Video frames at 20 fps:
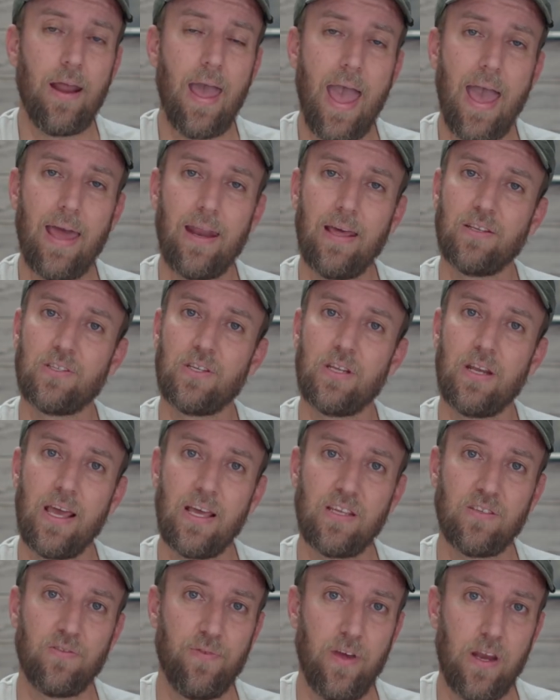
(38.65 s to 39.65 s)
and in
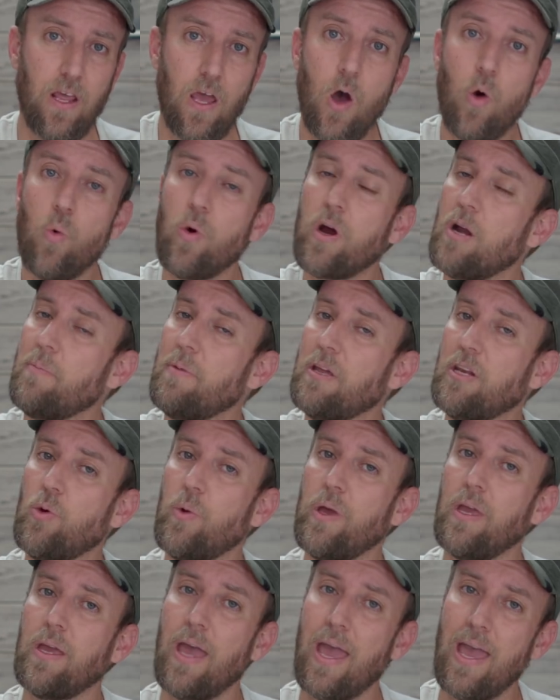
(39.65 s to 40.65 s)
today's video, we're gonna be
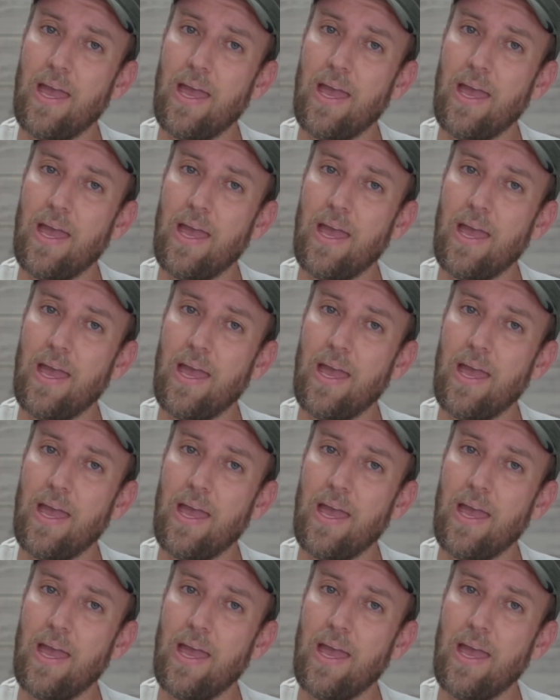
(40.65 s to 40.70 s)
doing